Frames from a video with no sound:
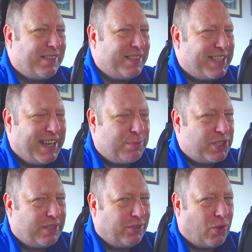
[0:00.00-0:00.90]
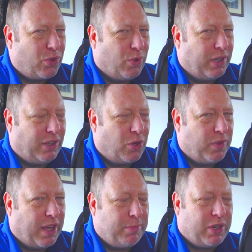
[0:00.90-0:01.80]
See, I'm still not going along
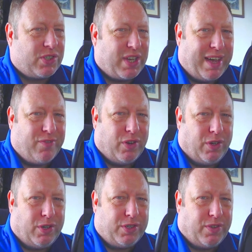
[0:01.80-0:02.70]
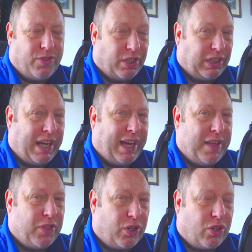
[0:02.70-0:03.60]
with that because I've heard the
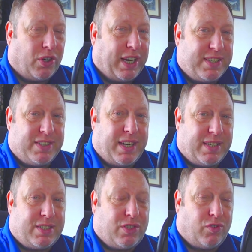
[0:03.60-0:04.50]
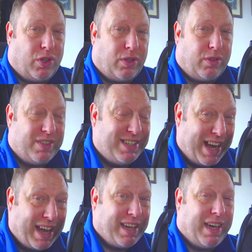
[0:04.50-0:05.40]
lie that God exists for
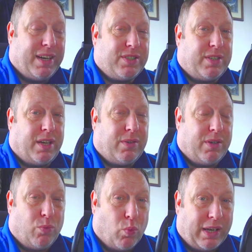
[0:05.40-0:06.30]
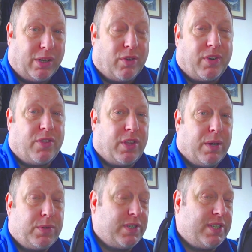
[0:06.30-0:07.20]
decades now and well over
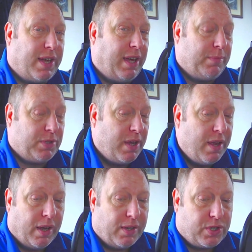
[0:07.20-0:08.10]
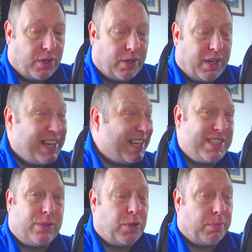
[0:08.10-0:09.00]
1,000 times. So, and I
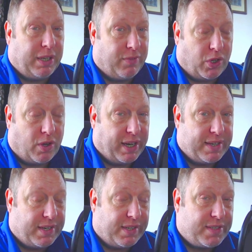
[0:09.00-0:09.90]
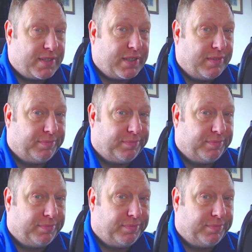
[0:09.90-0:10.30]
still don't believe a God exists.